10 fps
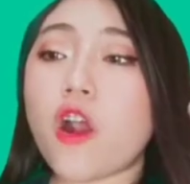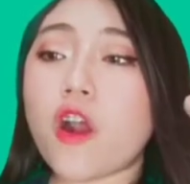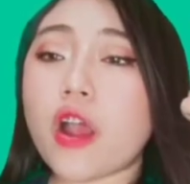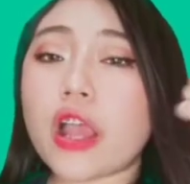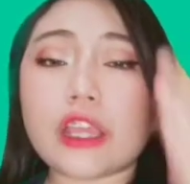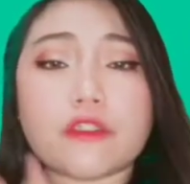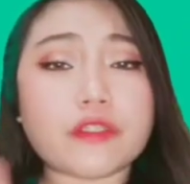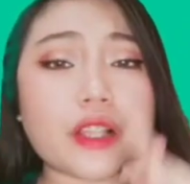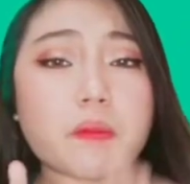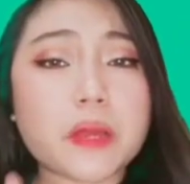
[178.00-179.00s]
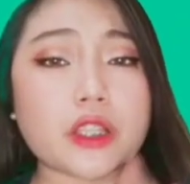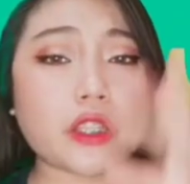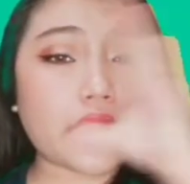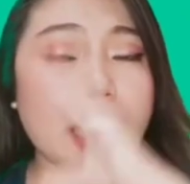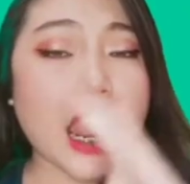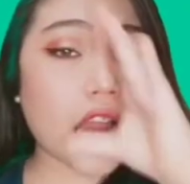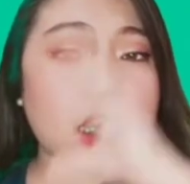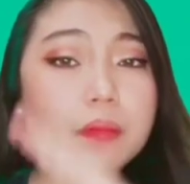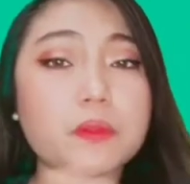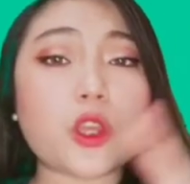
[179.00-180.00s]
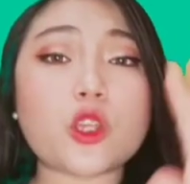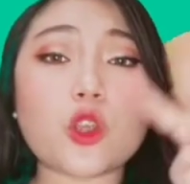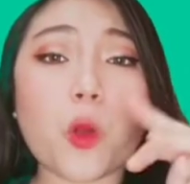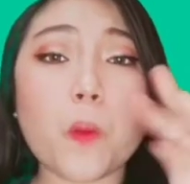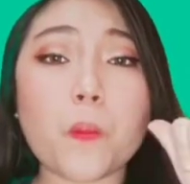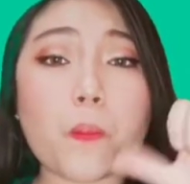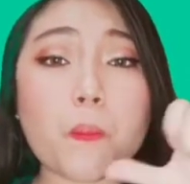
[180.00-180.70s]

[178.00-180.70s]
Then, if you are looking